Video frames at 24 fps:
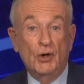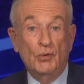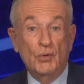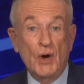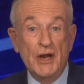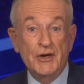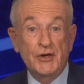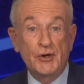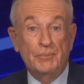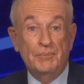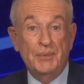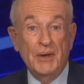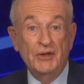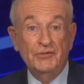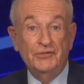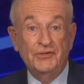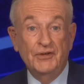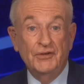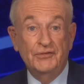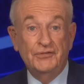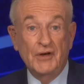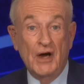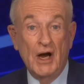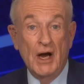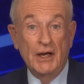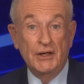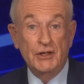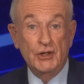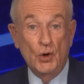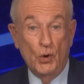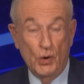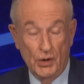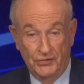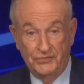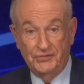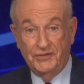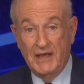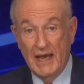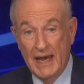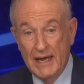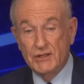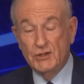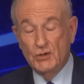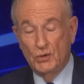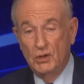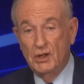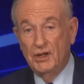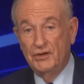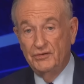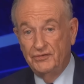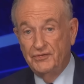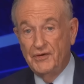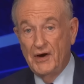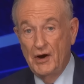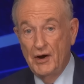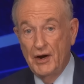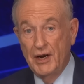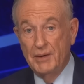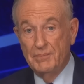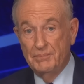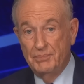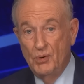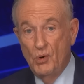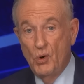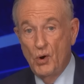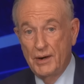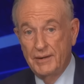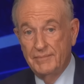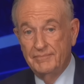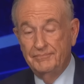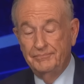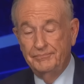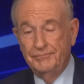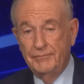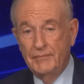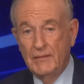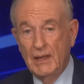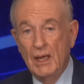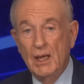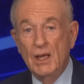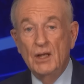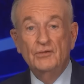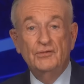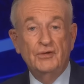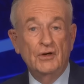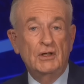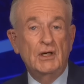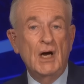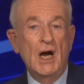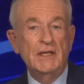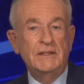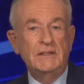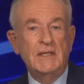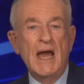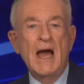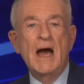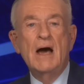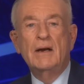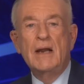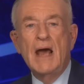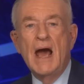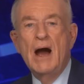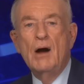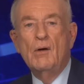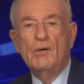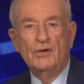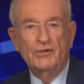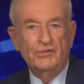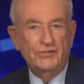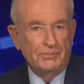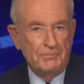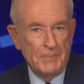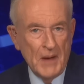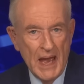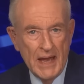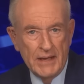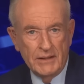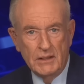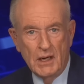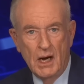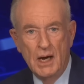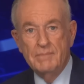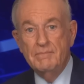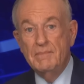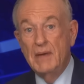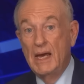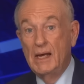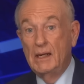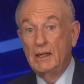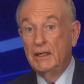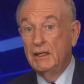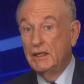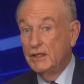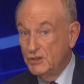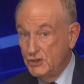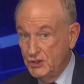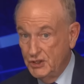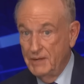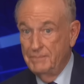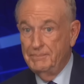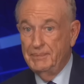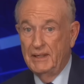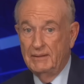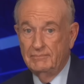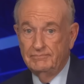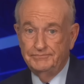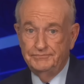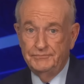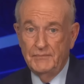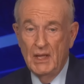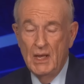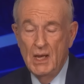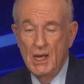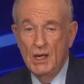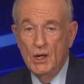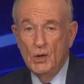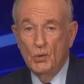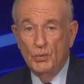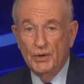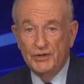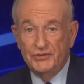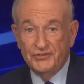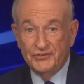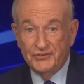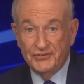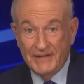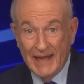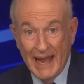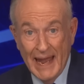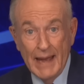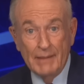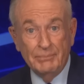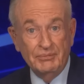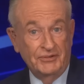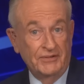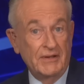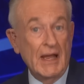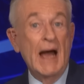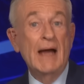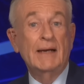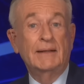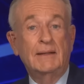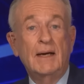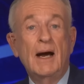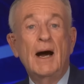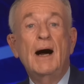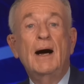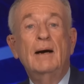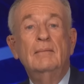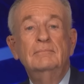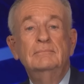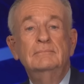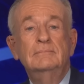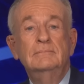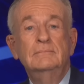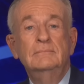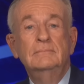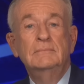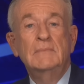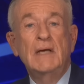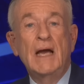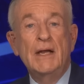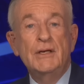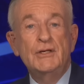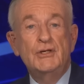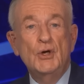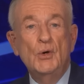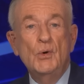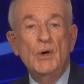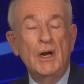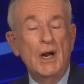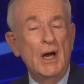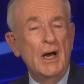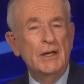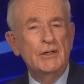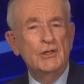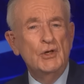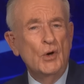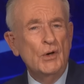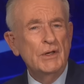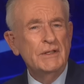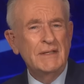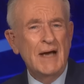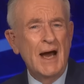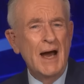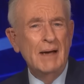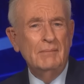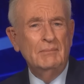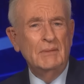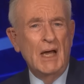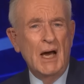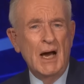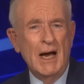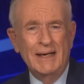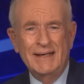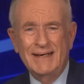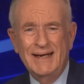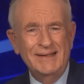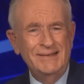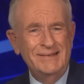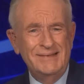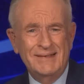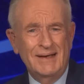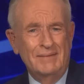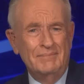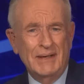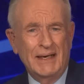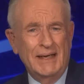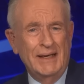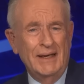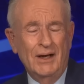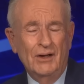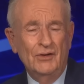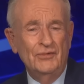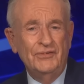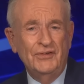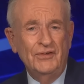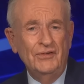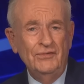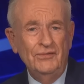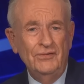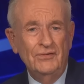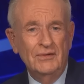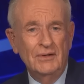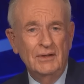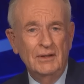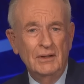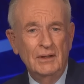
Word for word: to run your business on your schedule is very important. So cut down hours spent on mailing and shipping with stamps.com and do it on your timeline, not somebody else's.